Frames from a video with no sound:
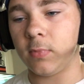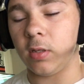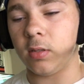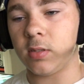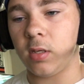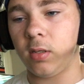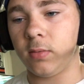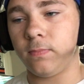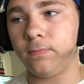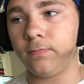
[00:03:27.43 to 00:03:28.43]
until it's all
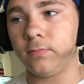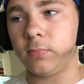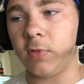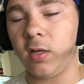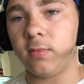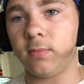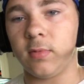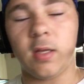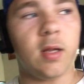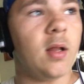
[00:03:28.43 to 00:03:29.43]
done.
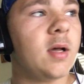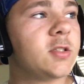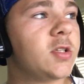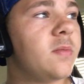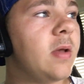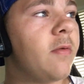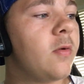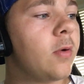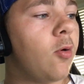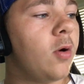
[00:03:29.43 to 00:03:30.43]
Then I'll actually be able
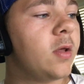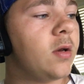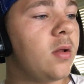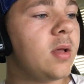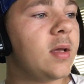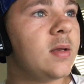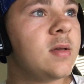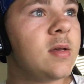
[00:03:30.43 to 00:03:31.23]
to record it and all that.